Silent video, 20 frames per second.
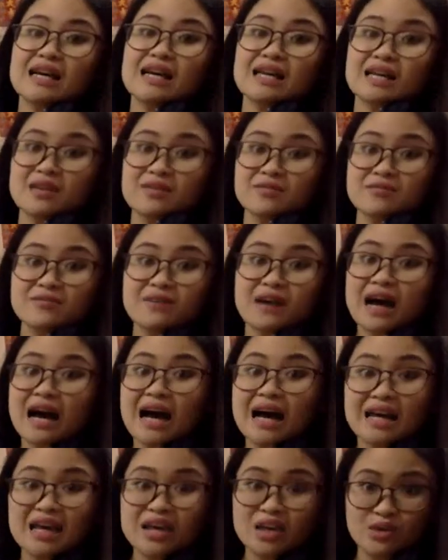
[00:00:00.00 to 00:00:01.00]
if
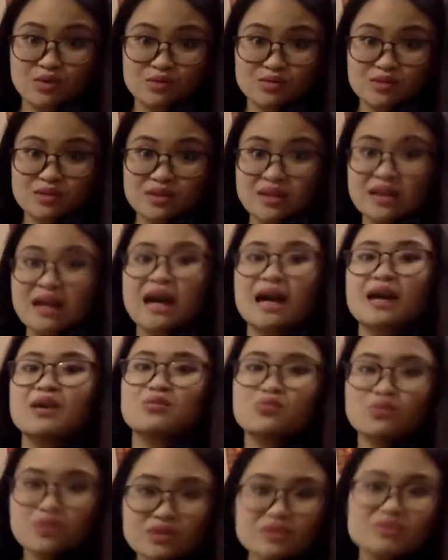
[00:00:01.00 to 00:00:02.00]
I use, I
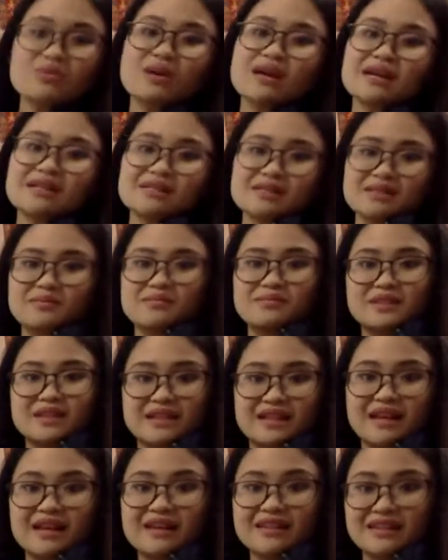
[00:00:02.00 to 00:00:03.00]
would write something
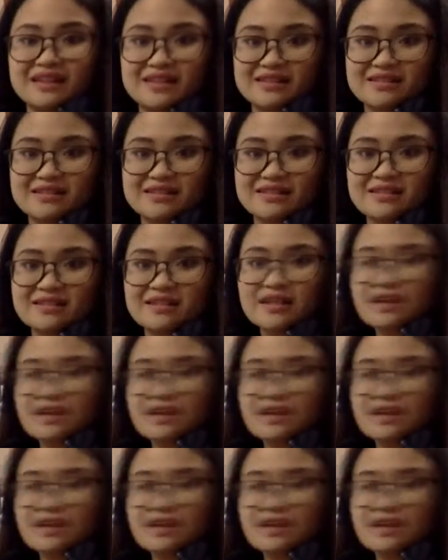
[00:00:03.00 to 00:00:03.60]
like this.